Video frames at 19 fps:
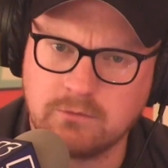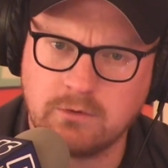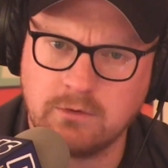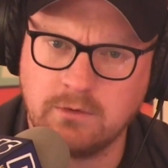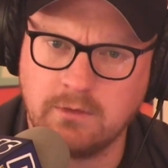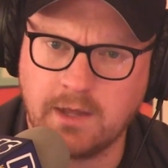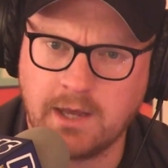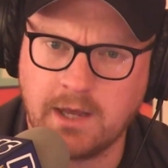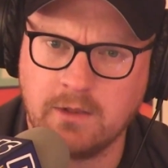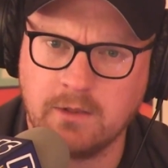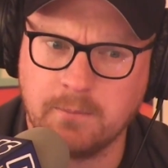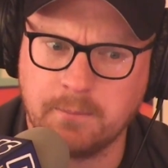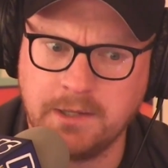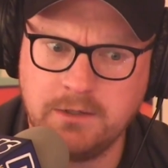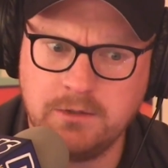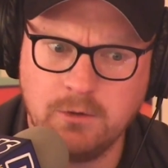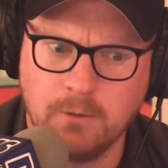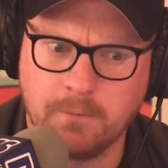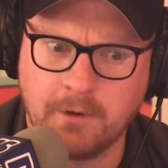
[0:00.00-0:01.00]
see the
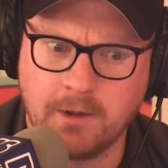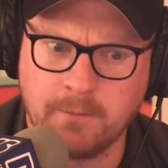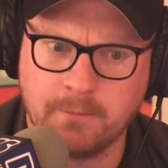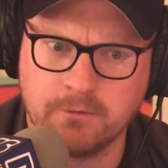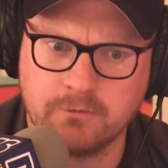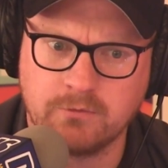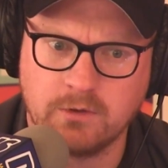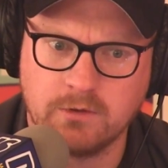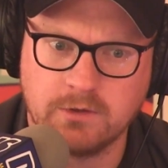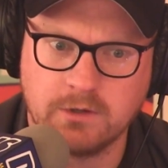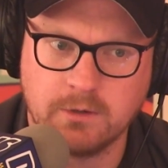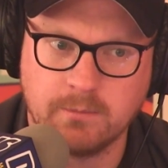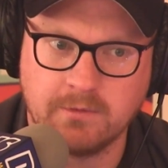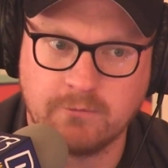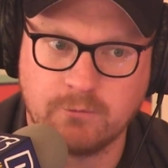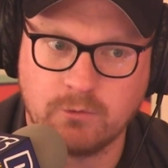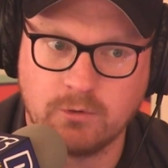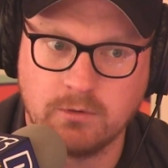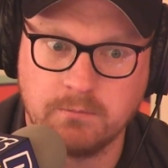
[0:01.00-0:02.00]
jalapeno poppers on there
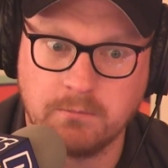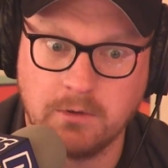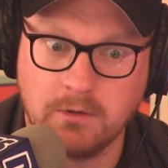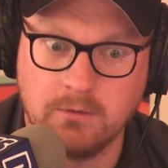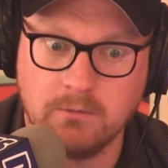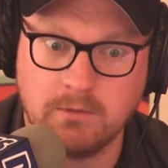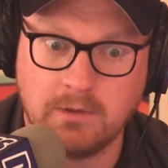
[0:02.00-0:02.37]
before. Well,